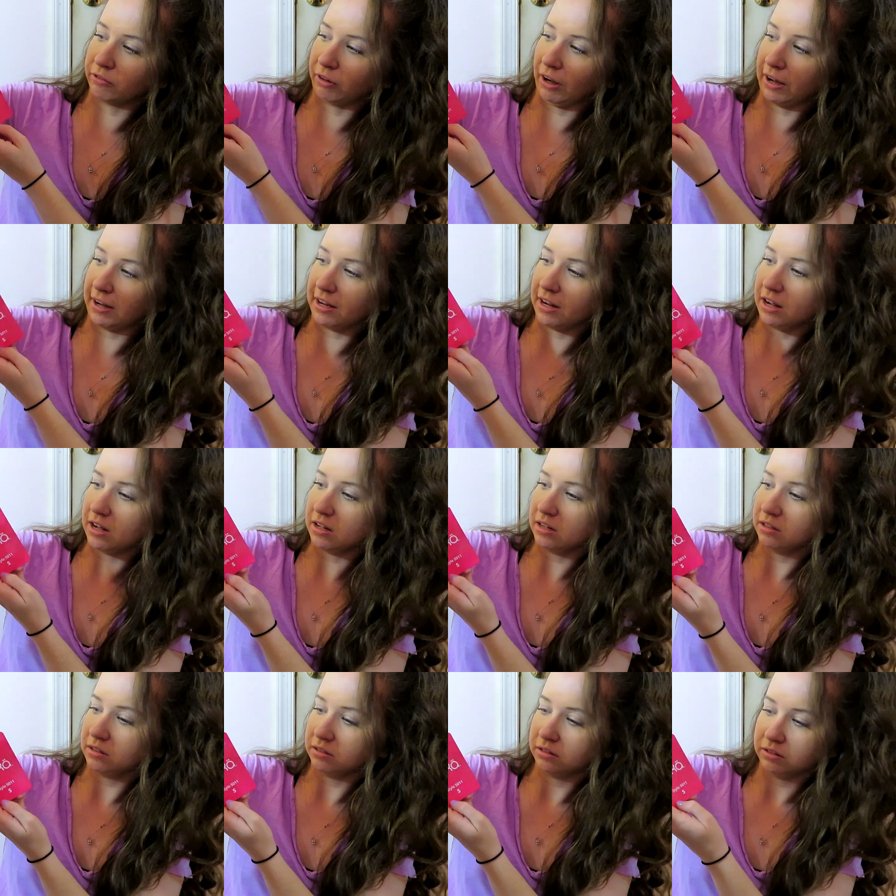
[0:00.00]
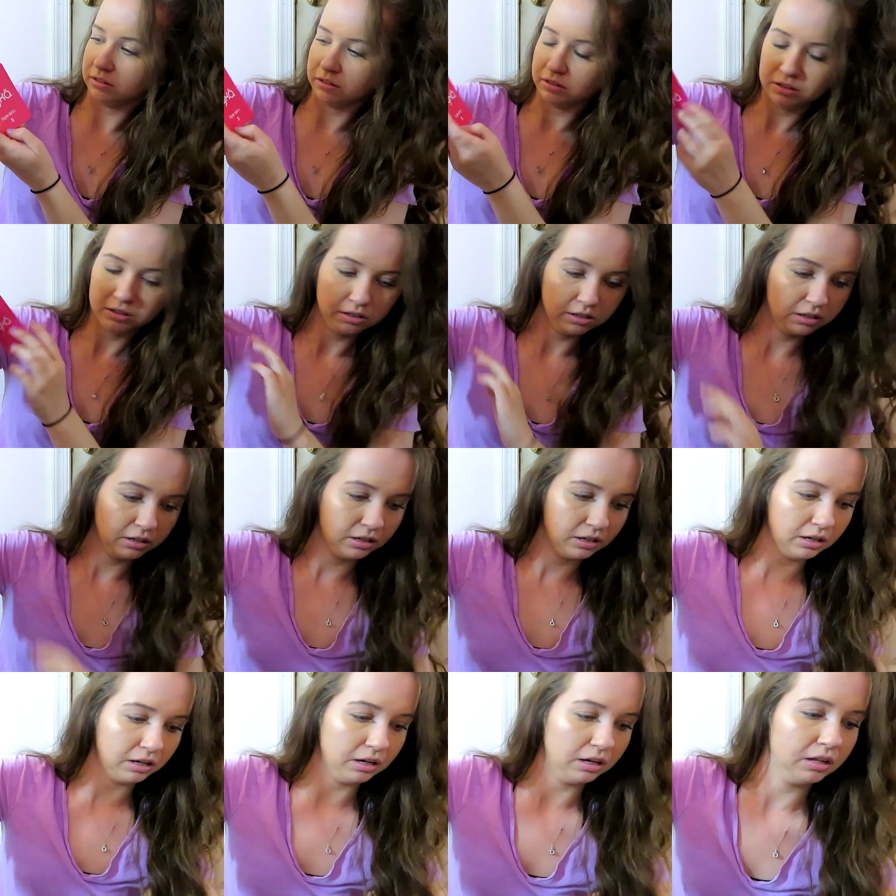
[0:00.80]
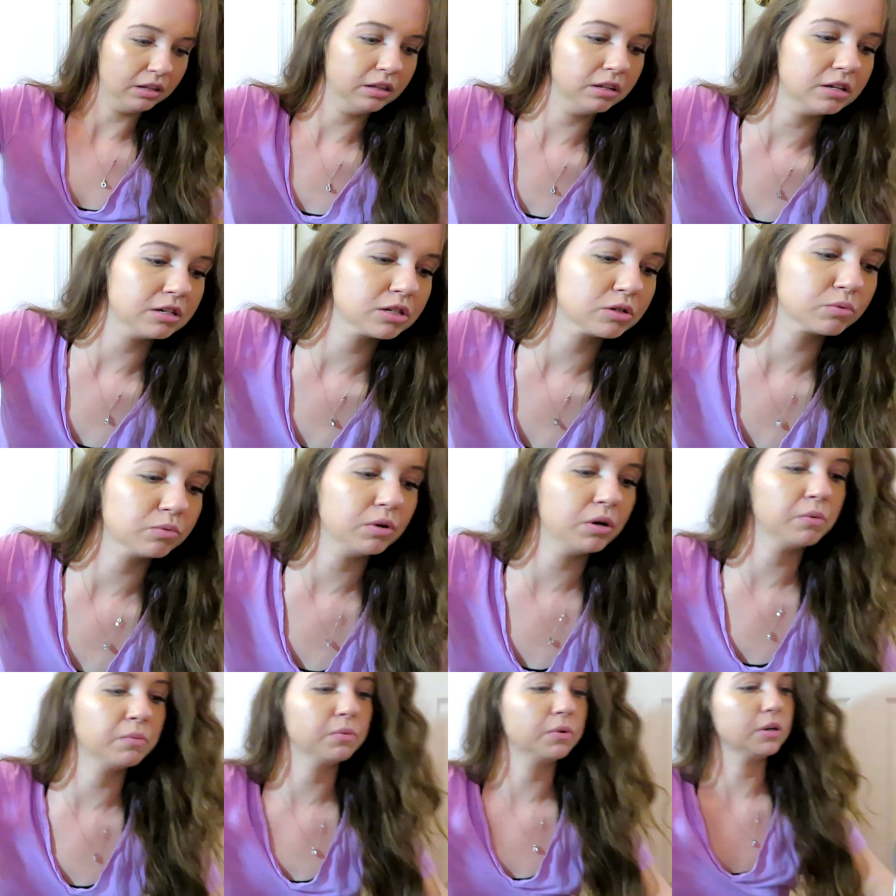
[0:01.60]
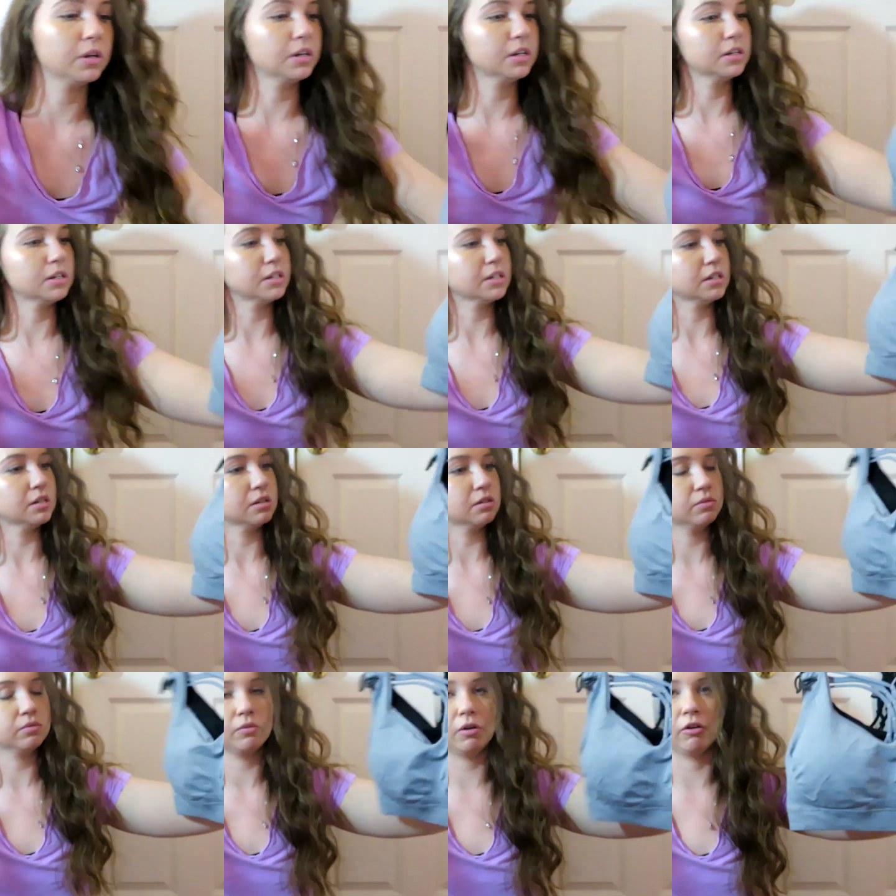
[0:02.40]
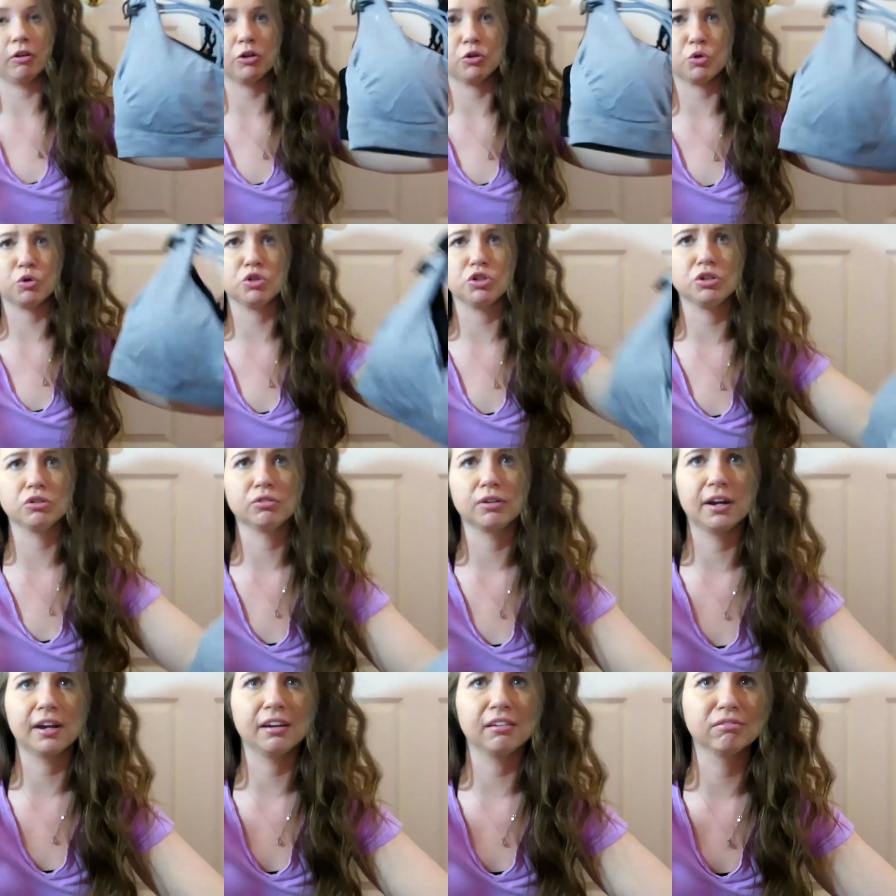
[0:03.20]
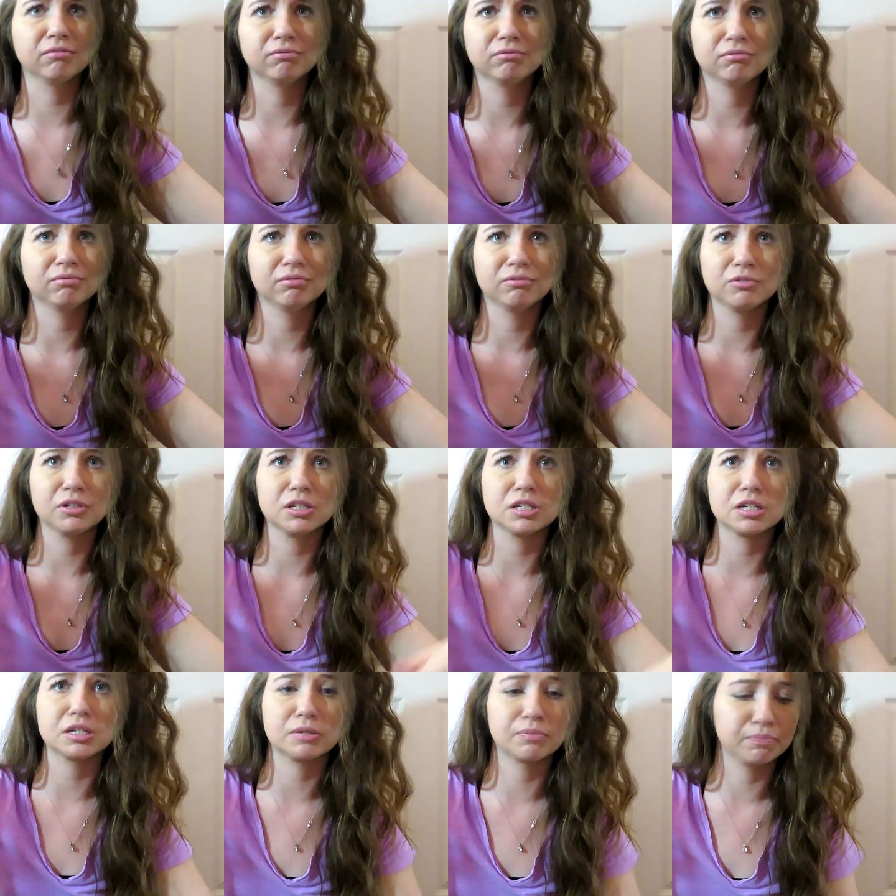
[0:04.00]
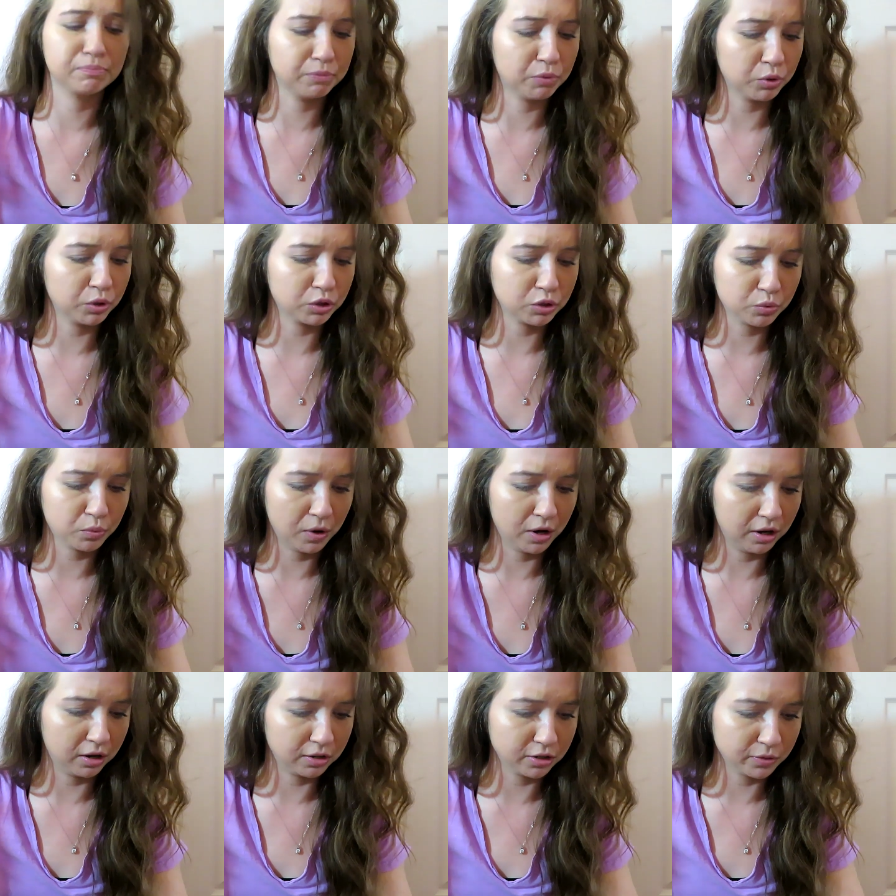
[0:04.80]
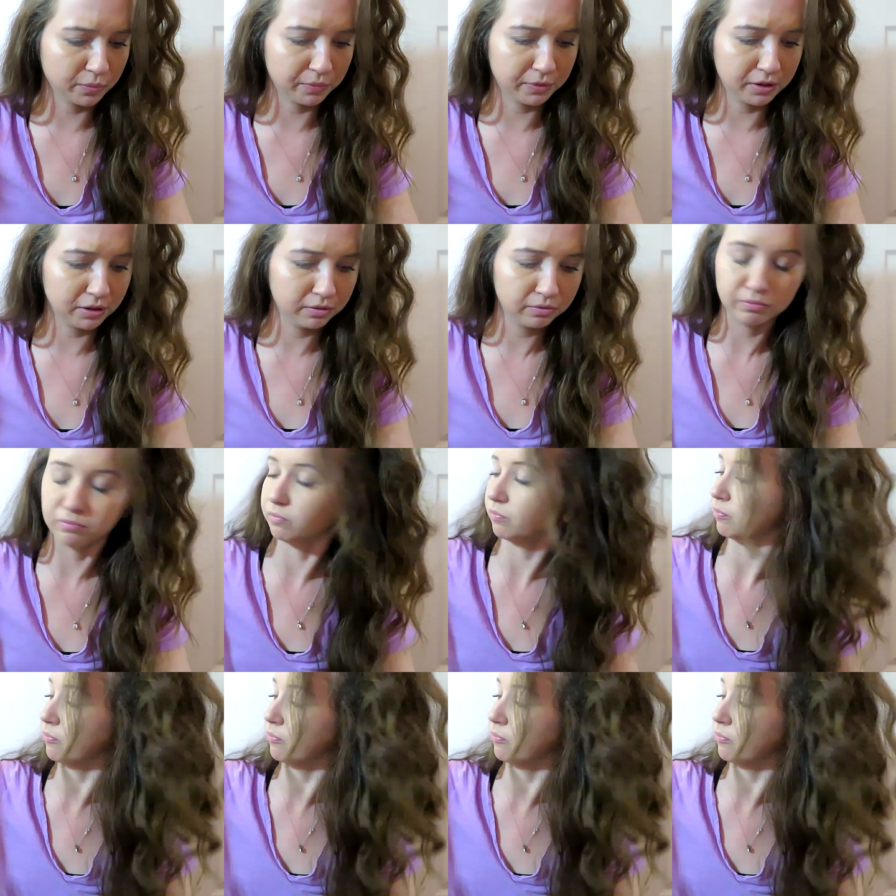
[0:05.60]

Ryka. And this one was, I already told you, right? Sportswear or something.